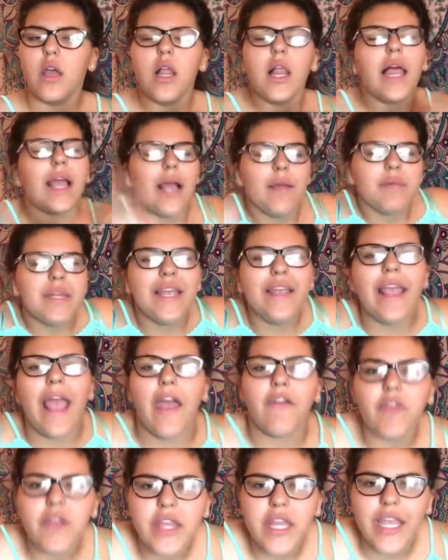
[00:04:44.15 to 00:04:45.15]
Like, I'm saying
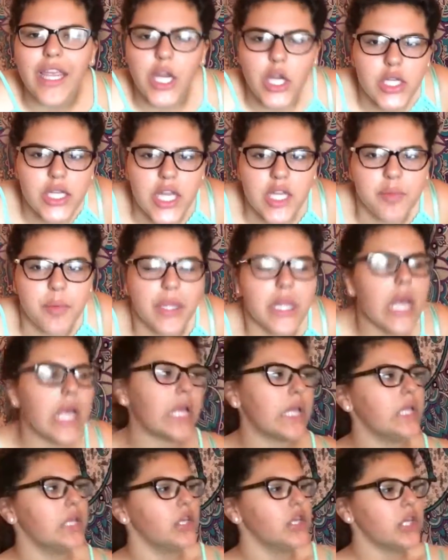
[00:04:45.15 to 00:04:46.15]
everything irritates me. Like,
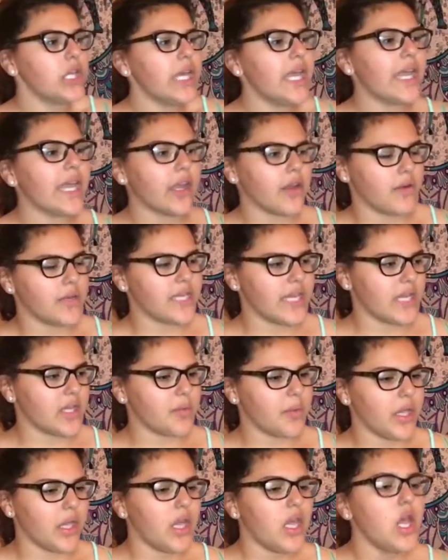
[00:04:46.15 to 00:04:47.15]
literally, it irritates
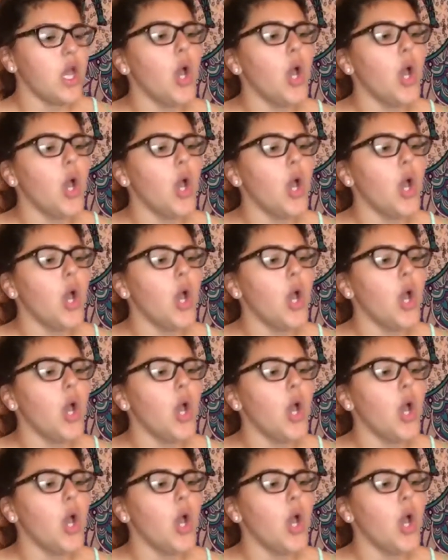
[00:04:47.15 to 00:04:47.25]
me.